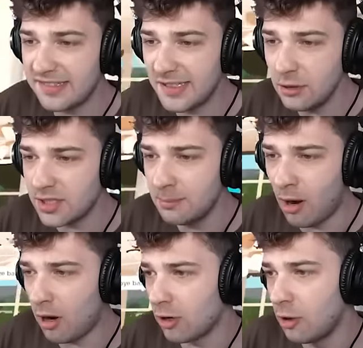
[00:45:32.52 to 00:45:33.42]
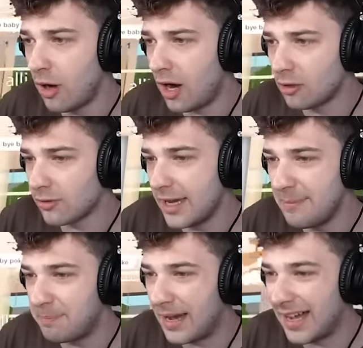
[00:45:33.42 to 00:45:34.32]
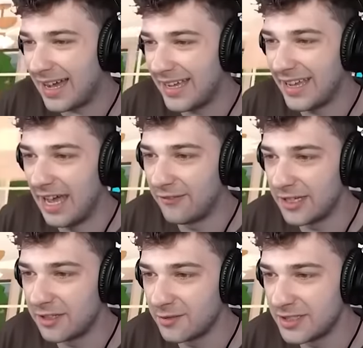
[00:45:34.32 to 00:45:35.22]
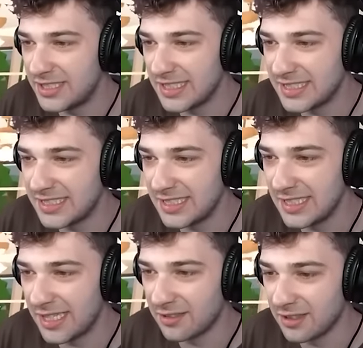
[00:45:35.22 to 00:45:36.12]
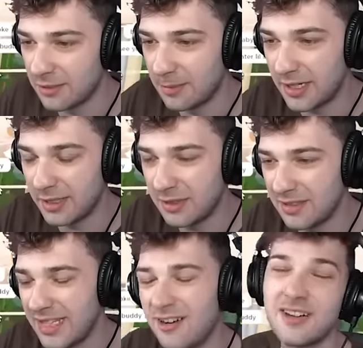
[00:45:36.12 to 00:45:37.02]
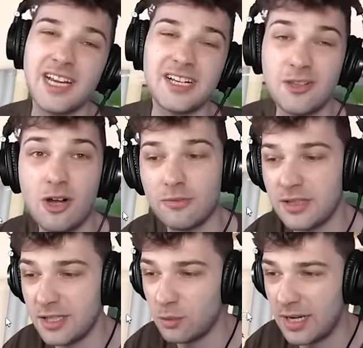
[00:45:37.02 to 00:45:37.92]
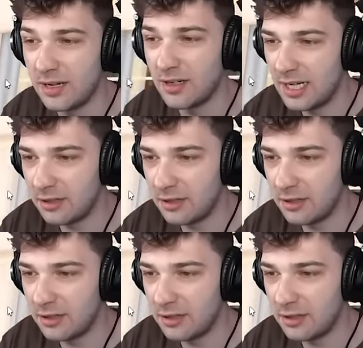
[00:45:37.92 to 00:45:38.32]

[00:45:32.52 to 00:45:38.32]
See you tomorrow. All right, bye. Have a good one. She said, see you later, little buddy. Well, they are getting along really well.